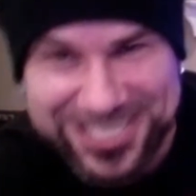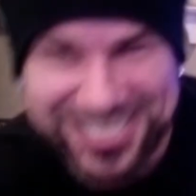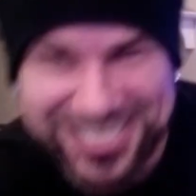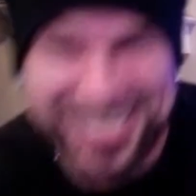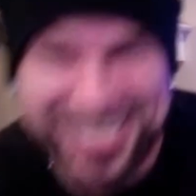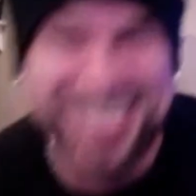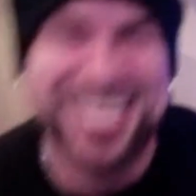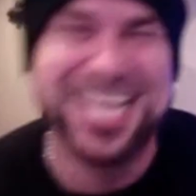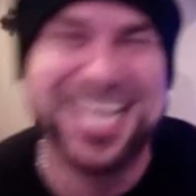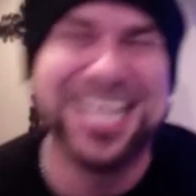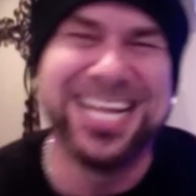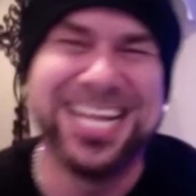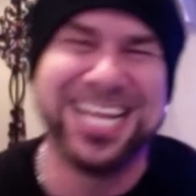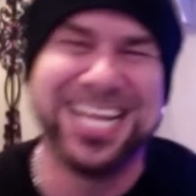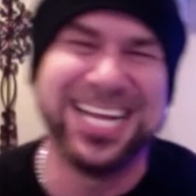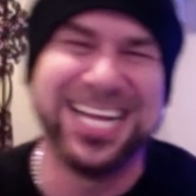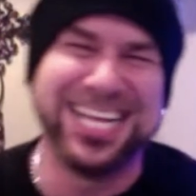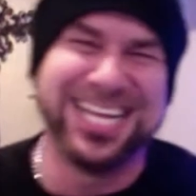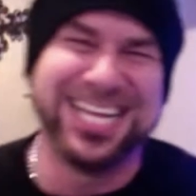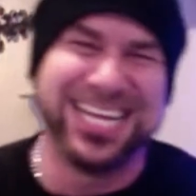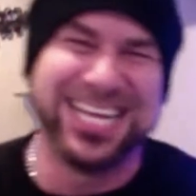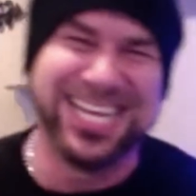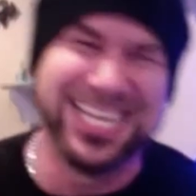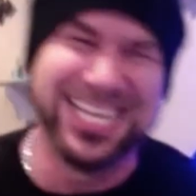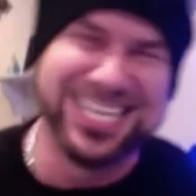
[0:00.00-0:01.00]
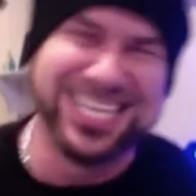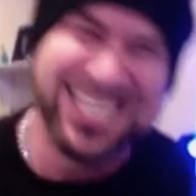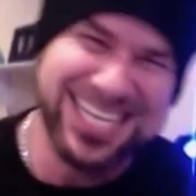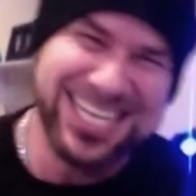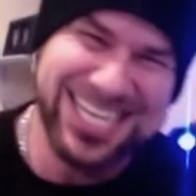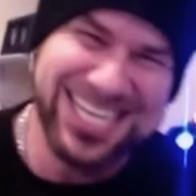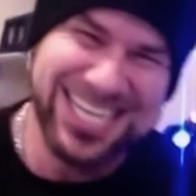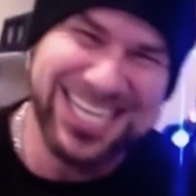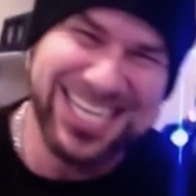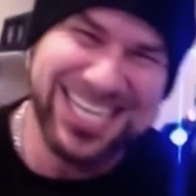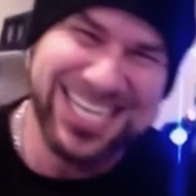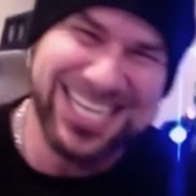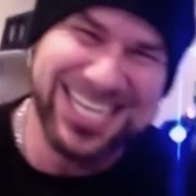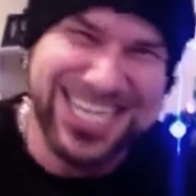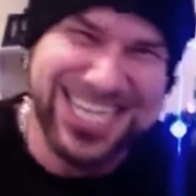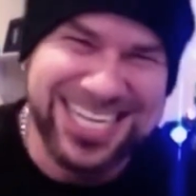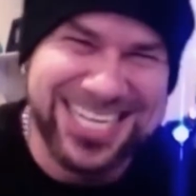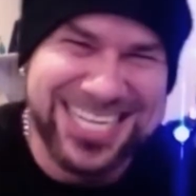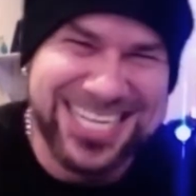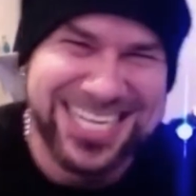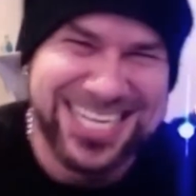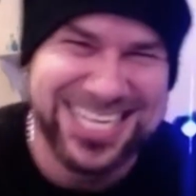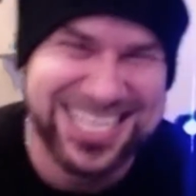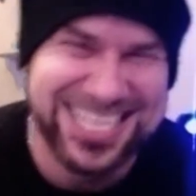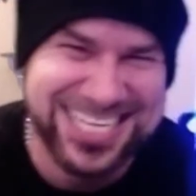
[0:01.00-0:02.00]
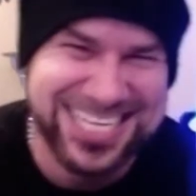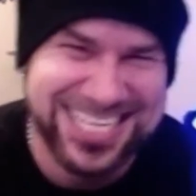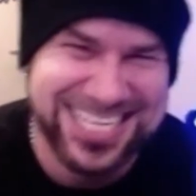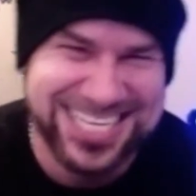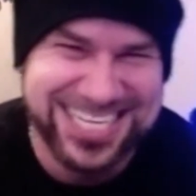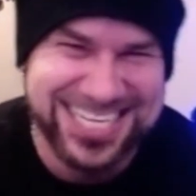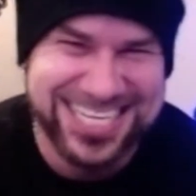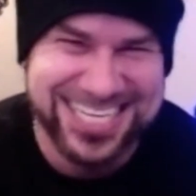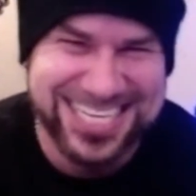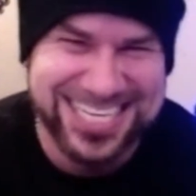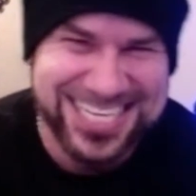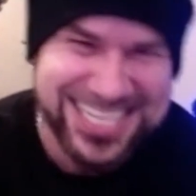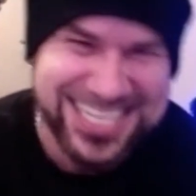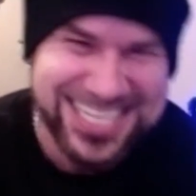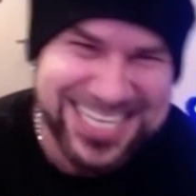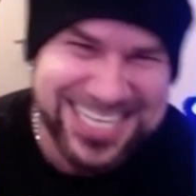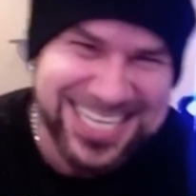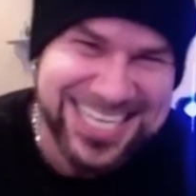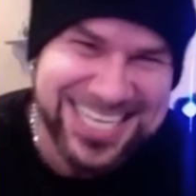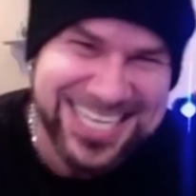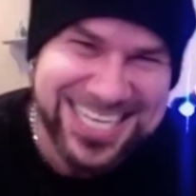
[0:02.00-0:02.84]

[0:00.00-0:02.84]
I could, yeah. I'll do something like that.